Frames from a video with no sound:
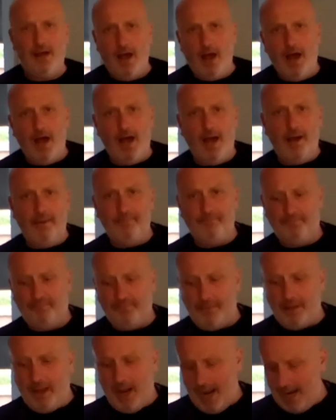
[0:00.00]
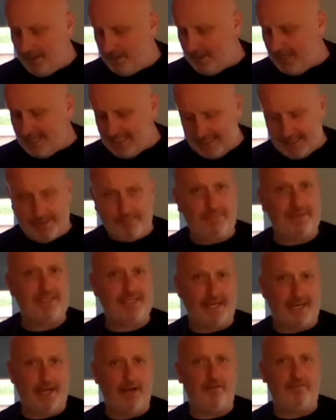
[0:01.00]
And this is a
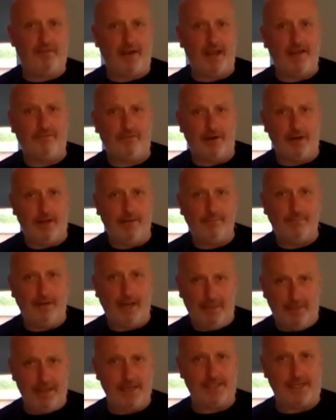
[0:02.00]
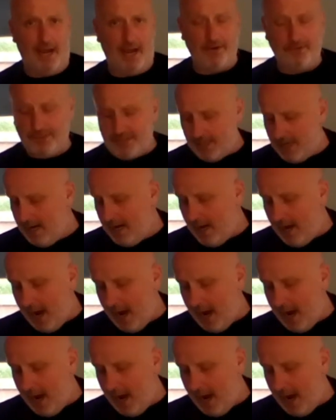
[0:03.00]
particular favourite in this house,